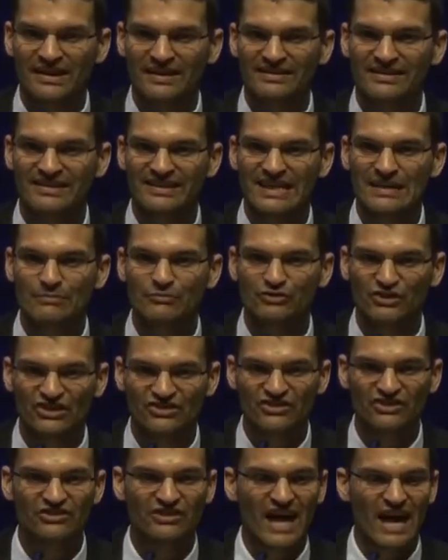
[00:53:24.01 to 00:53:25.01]
to keep
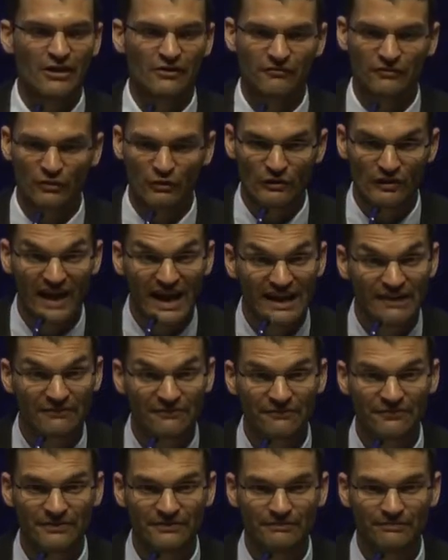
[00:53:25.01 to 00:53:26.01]
Jesus out of your
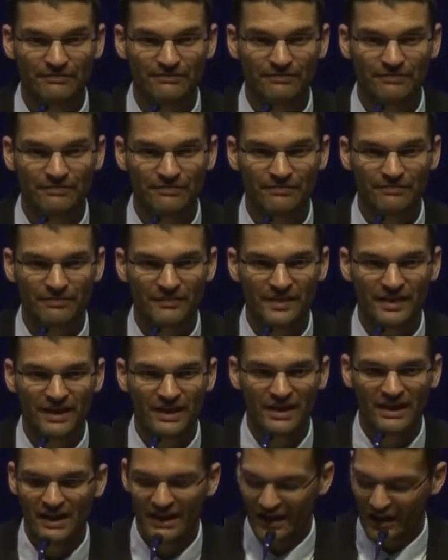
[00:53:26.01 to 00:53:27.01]
life.
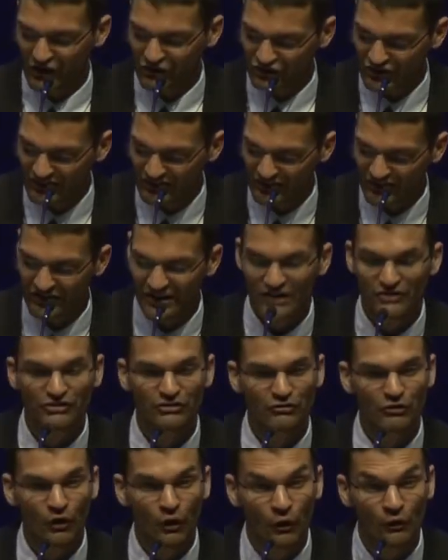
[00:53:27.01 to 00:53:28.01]
Jesus is
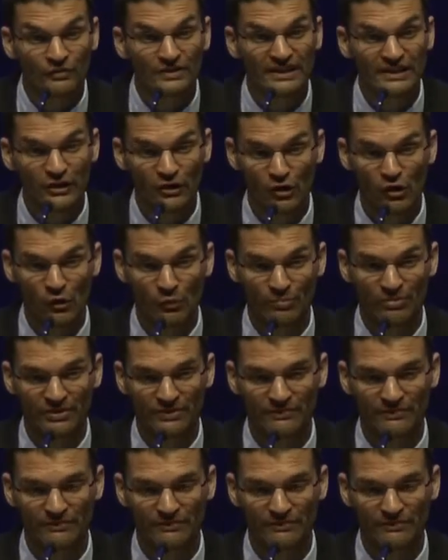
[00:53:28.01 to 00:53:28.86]
your only hope.